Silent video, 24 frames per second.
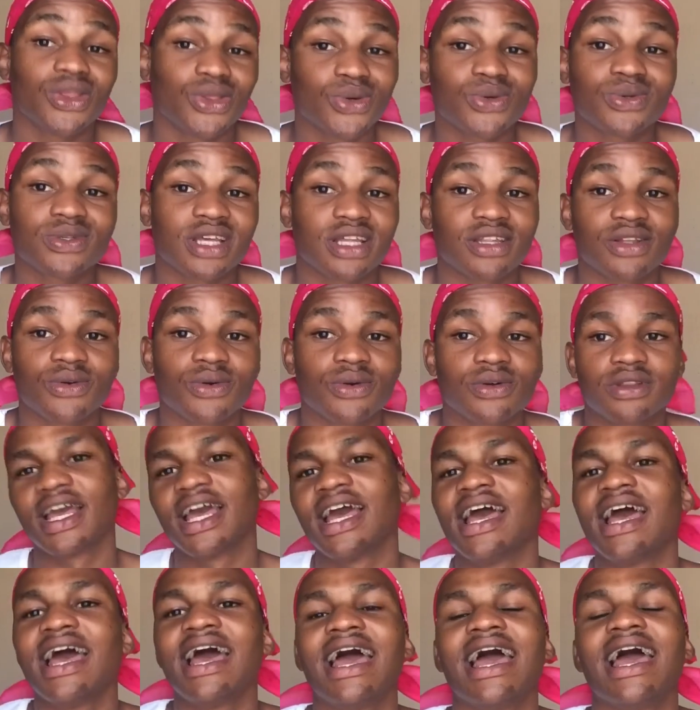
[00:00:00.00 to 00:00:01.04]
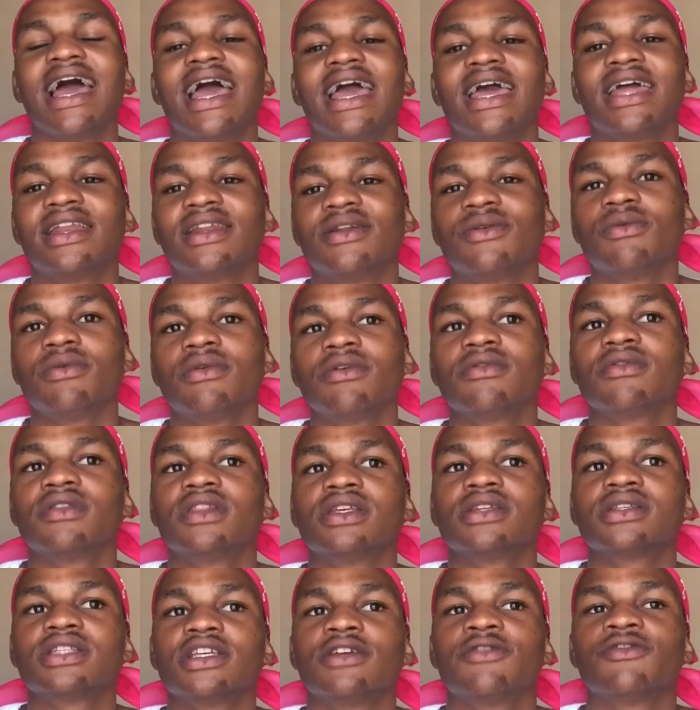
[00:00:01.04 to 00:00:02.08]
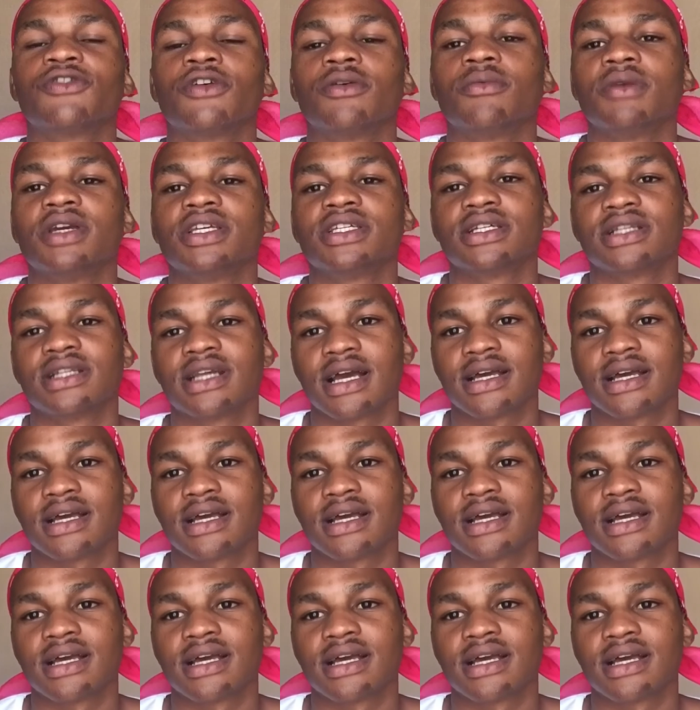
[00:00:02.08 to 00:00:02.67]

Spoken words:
Those are the good. And with this information,